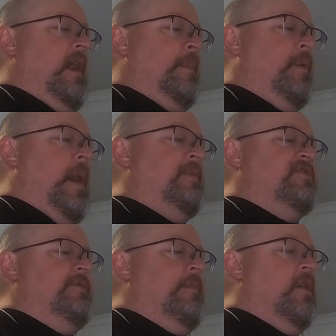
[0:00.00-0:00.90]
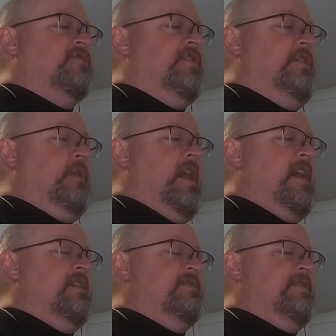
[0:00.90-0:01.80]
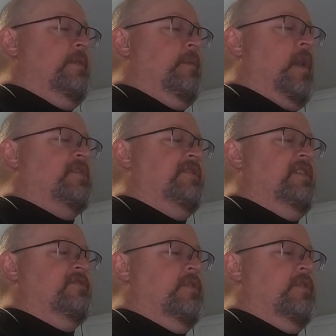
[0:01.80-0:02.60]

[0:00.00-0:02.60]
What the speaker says: I'll promise you, most of you guys that are watching this,